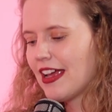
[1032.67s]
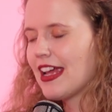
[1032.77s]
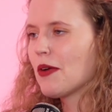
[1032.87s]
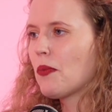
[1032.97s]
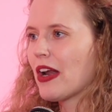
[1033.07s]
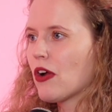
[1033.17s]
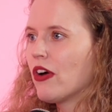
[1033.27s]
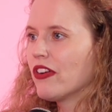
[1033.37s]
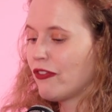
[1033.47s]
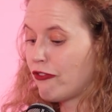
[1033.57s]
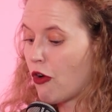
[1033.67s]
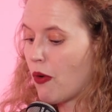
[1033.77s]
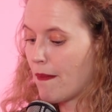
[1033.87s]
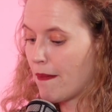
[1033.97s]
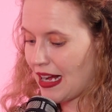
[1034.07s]
It went on
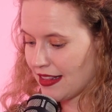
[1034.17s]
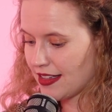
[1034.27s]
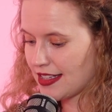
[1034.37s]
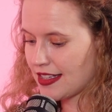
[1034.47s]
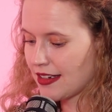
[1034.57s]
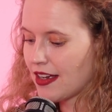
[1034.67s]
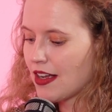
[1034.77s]
for months.